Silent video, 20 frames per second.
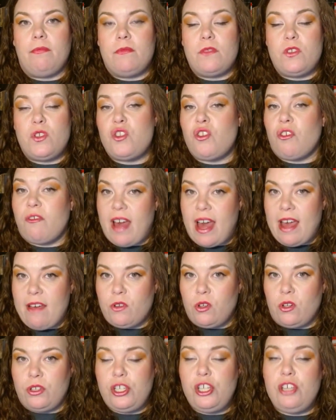
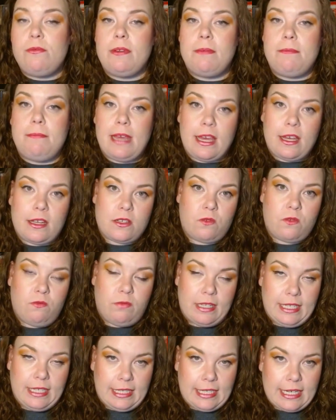survival, human beings'
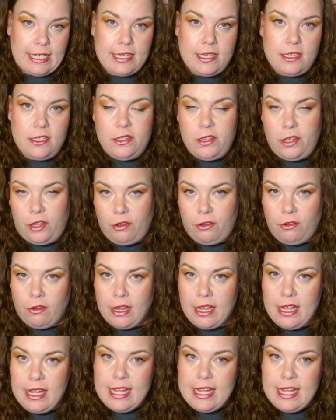willingness to